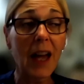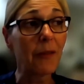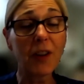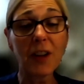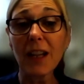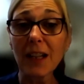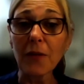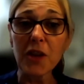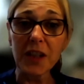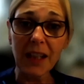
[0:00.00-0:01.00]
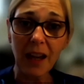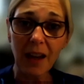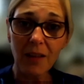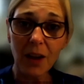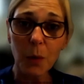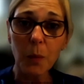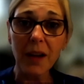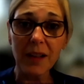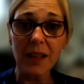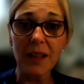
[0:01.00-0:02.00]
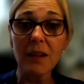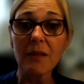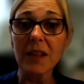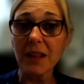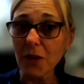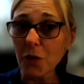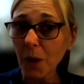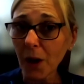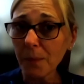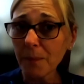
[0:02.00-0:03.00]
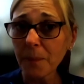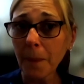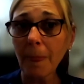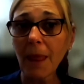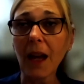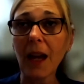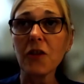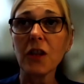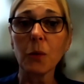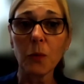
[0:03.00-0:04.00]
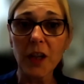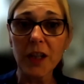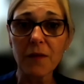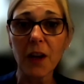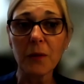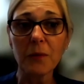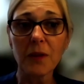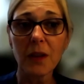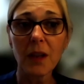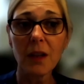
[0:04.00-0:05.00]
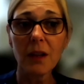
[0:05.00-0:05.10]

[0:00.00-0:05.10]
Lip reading: And funnily enough, she's a carer who works in a residential home, and she's already phoned